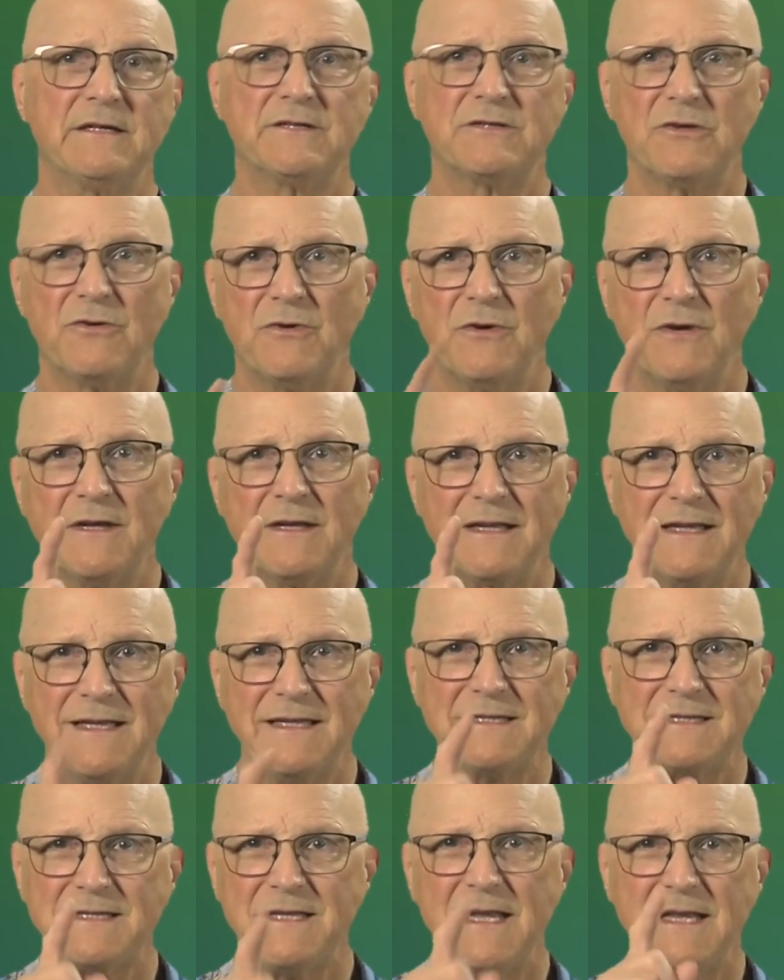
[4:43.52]
So
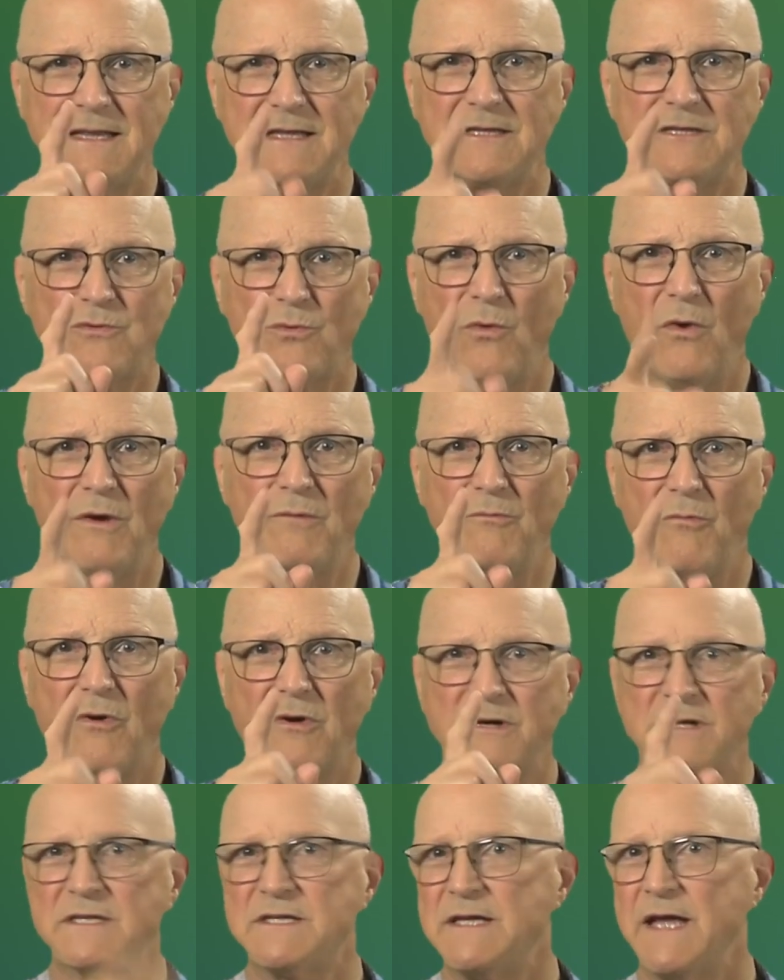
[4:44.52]
let's take this one
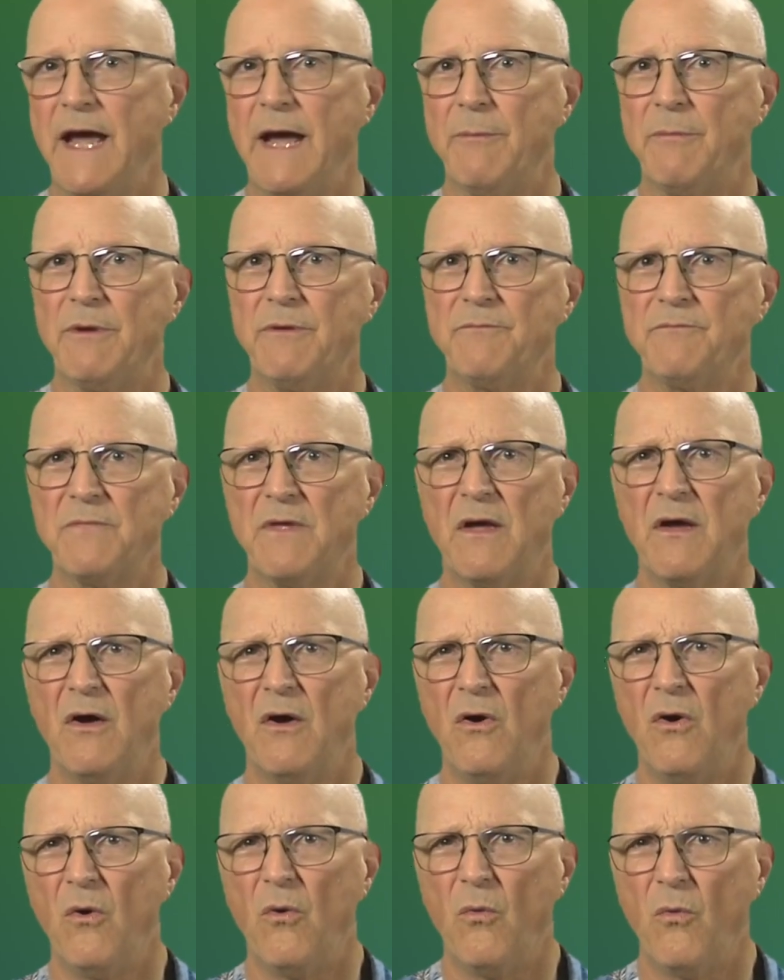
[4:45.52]
more step.
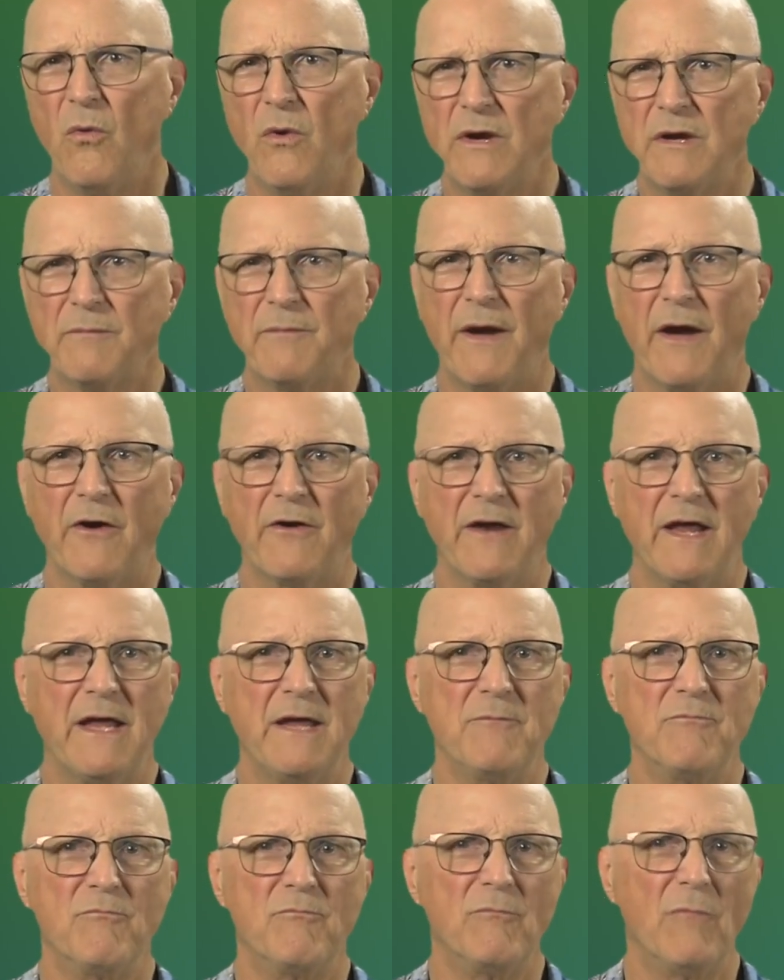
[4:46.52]
What about
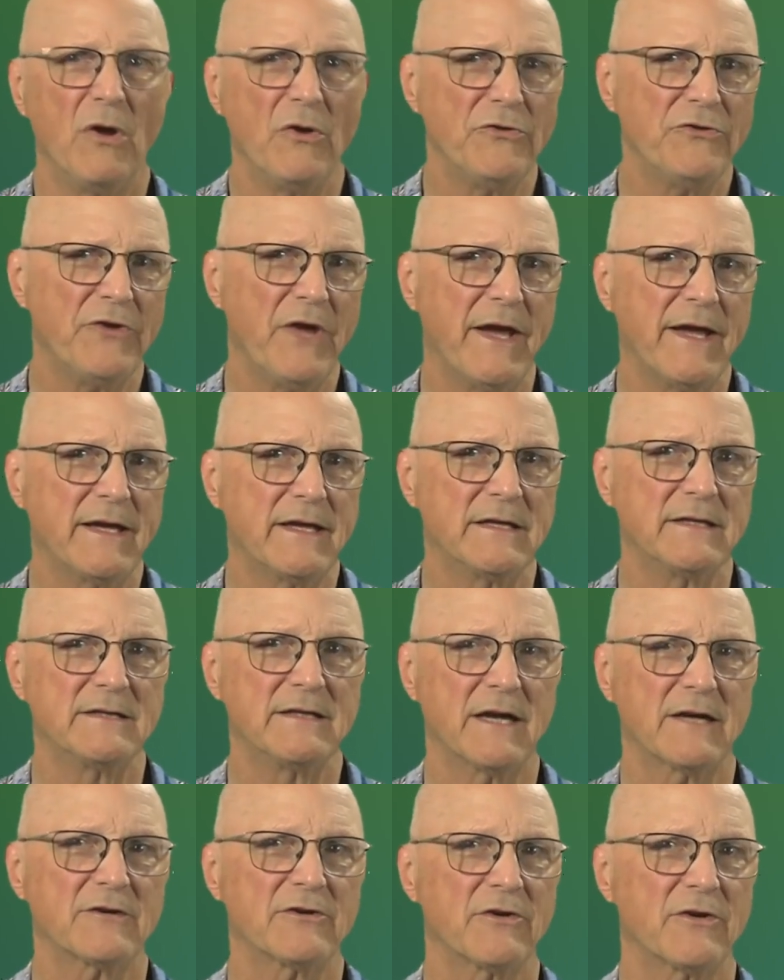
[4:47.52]
a
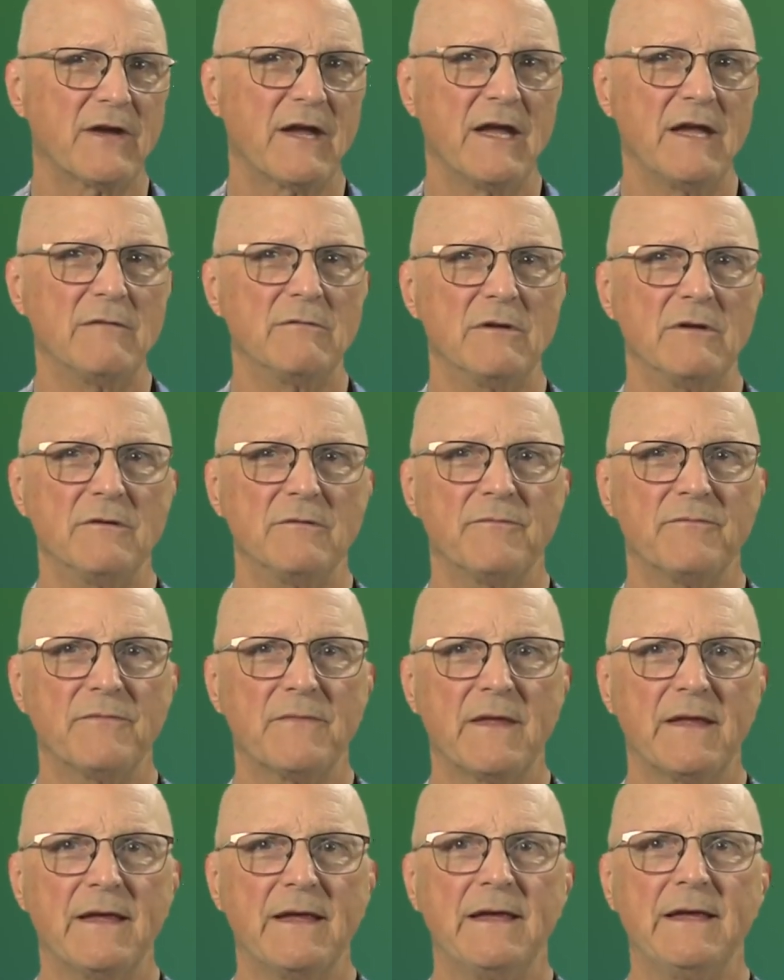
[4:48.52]
multi-conductor cable?
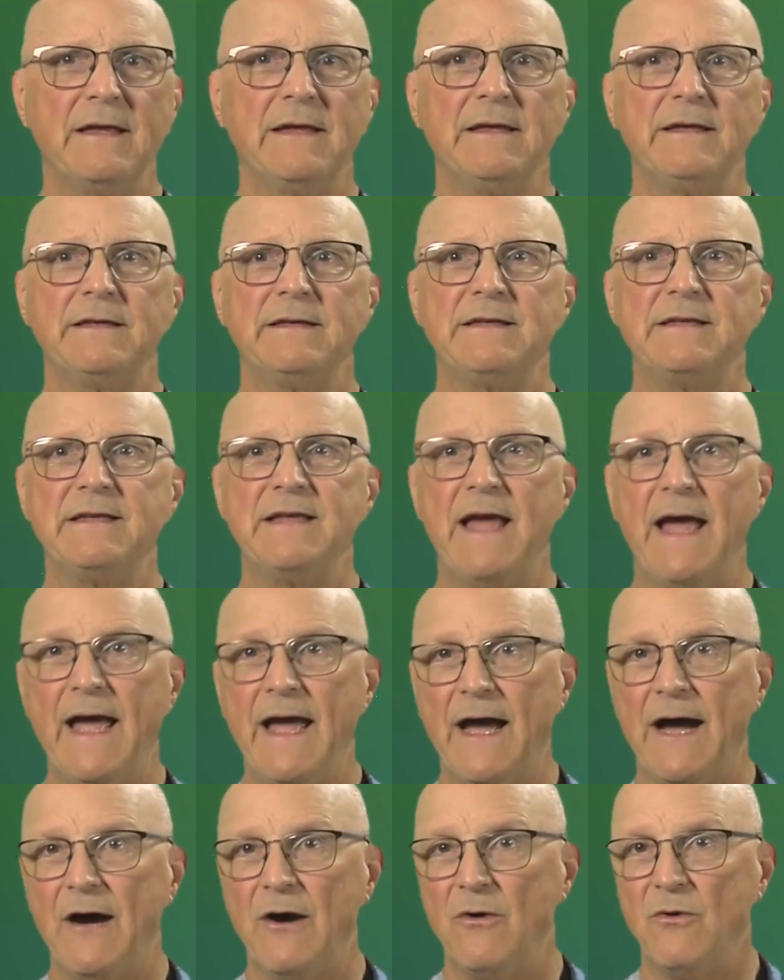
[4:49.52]

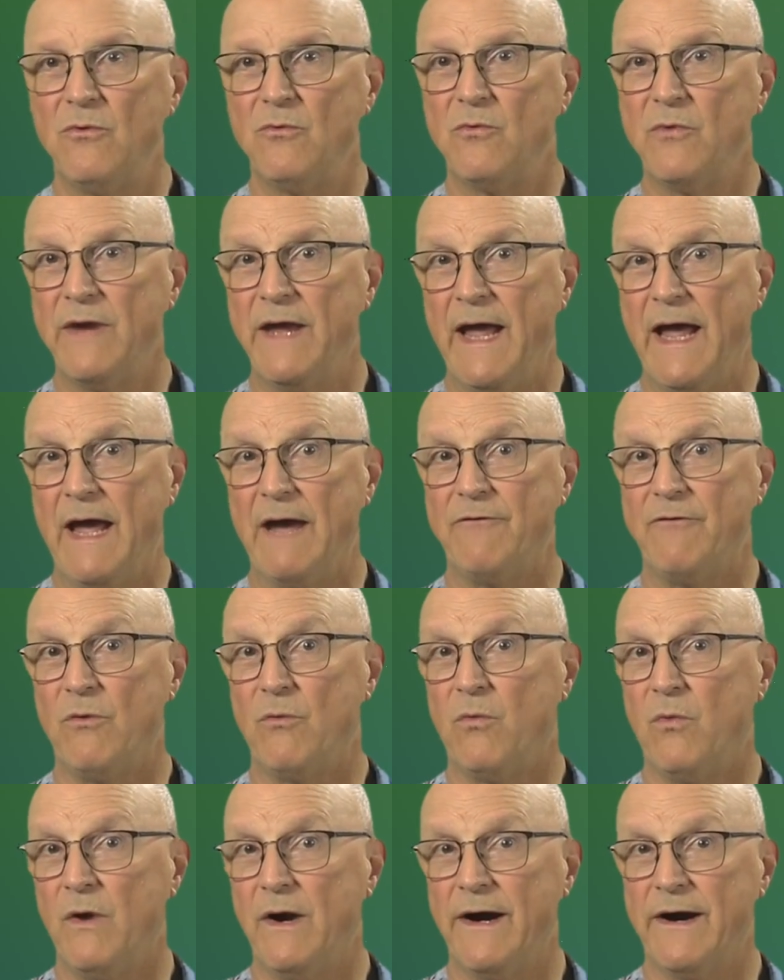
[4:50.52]
Now we have a
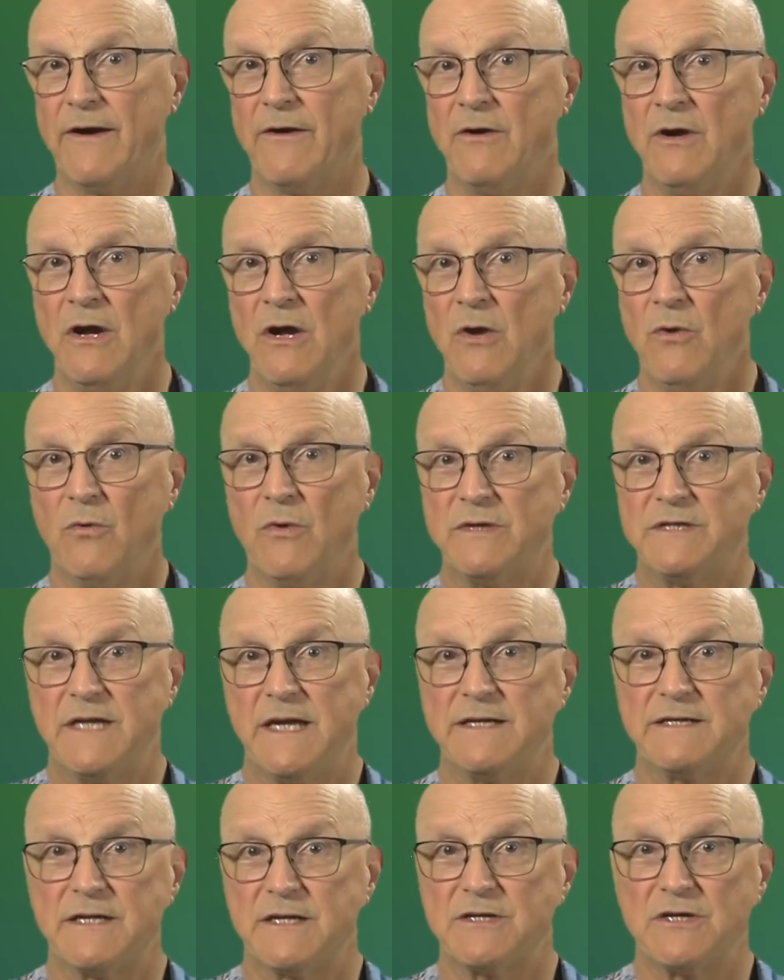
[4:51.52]
wire which
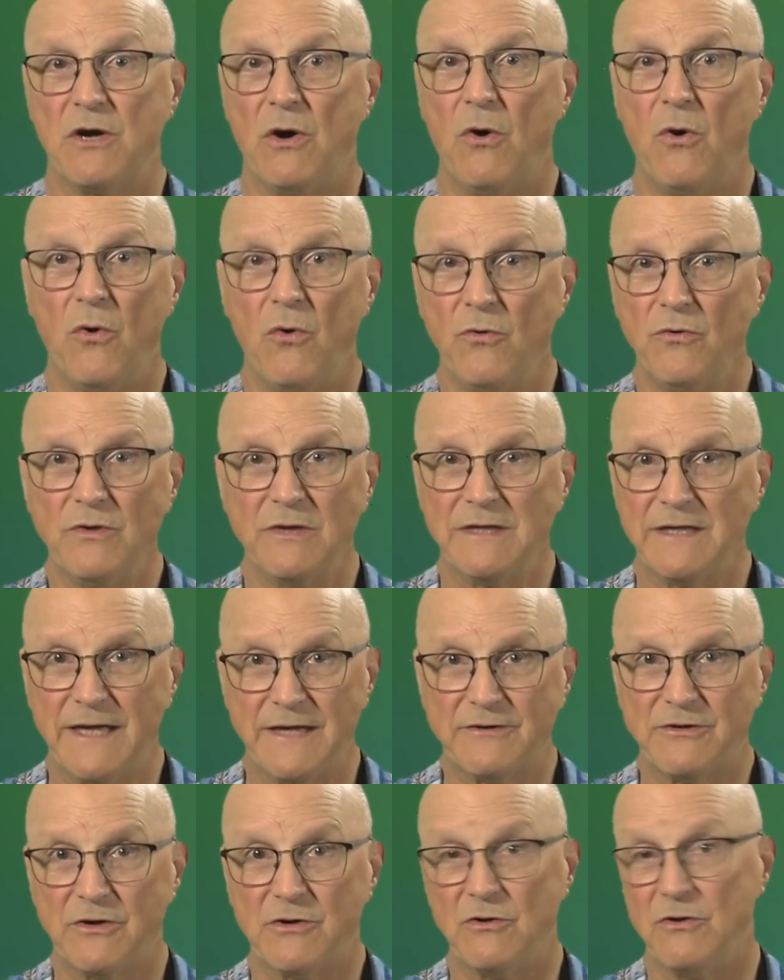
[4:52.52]
has its own
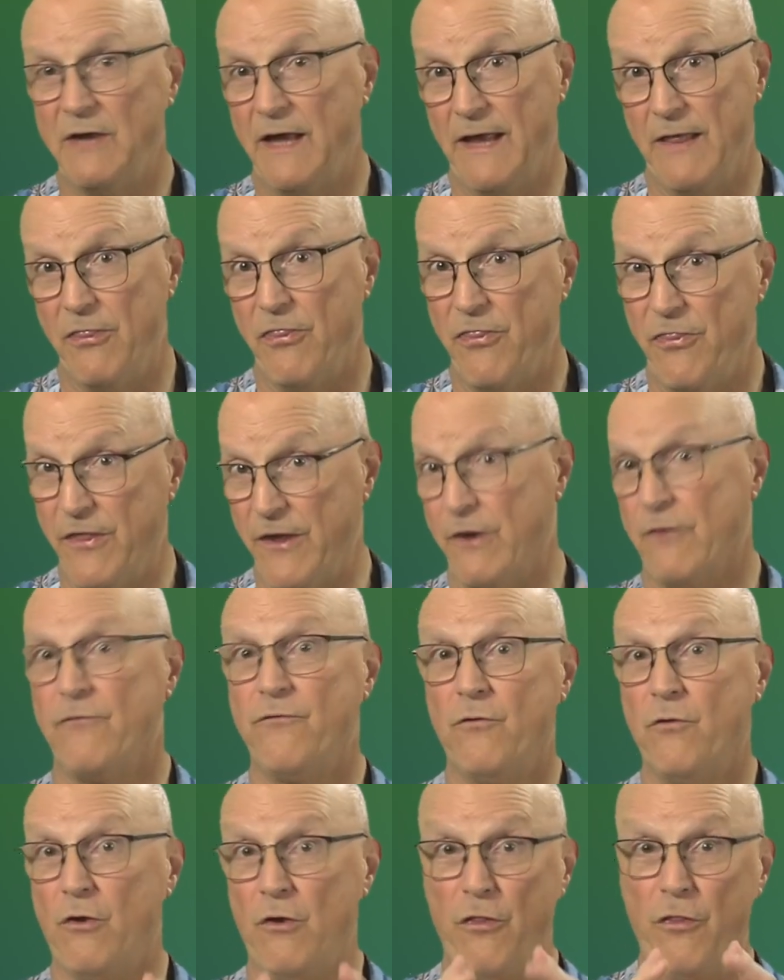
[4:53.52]
electrical and
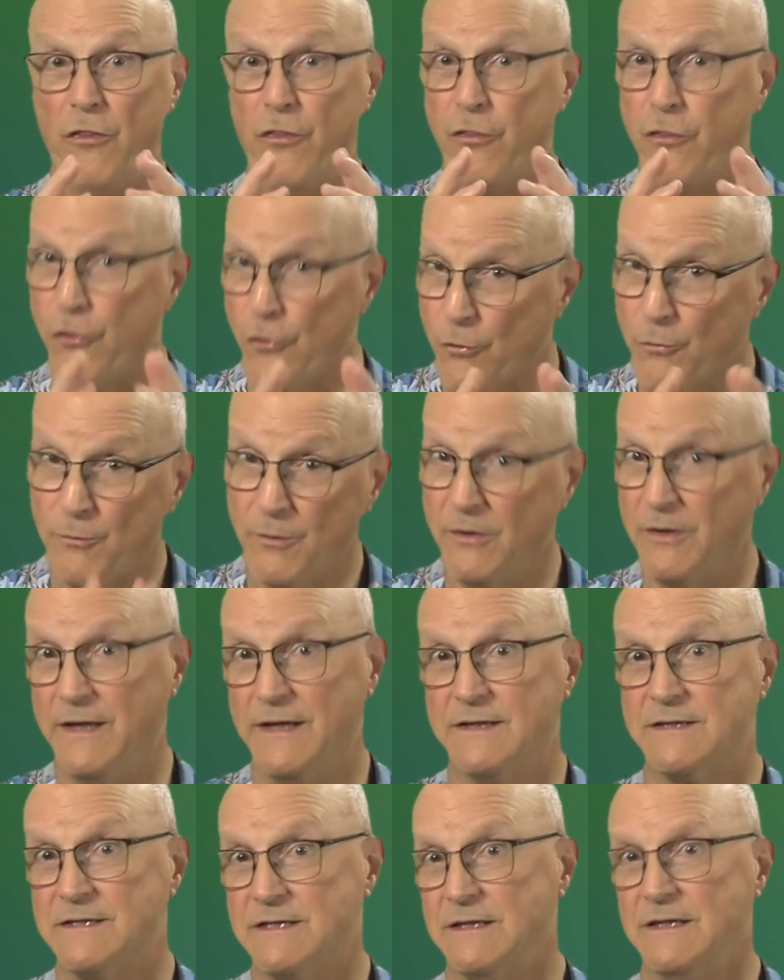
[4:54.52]
therefore thermal
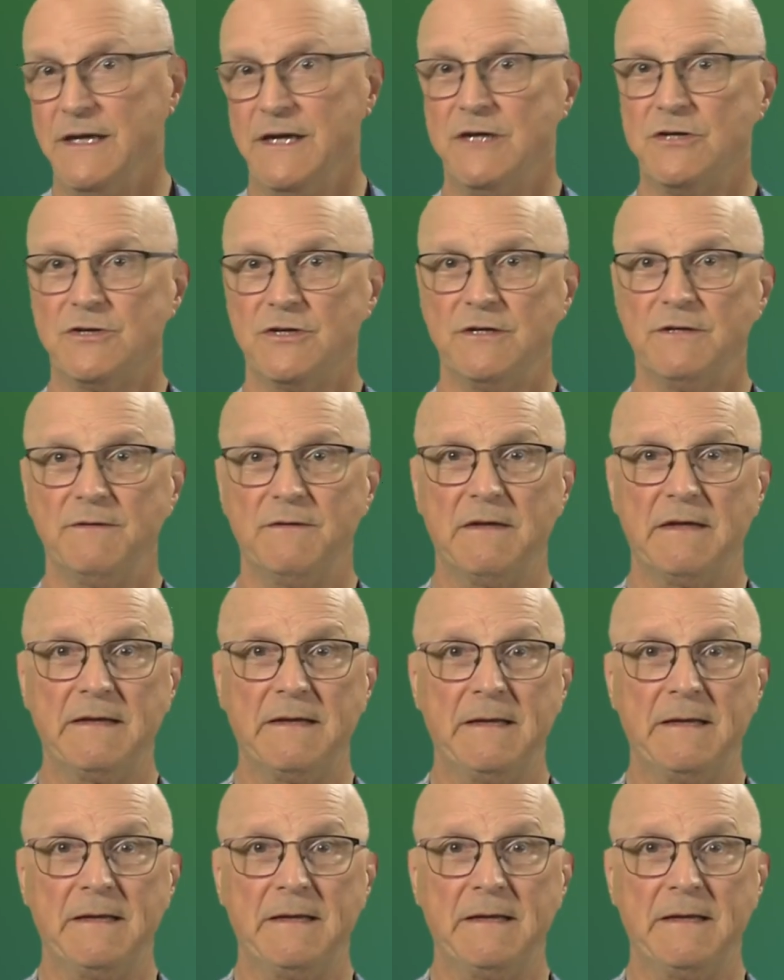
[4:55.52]
insulation.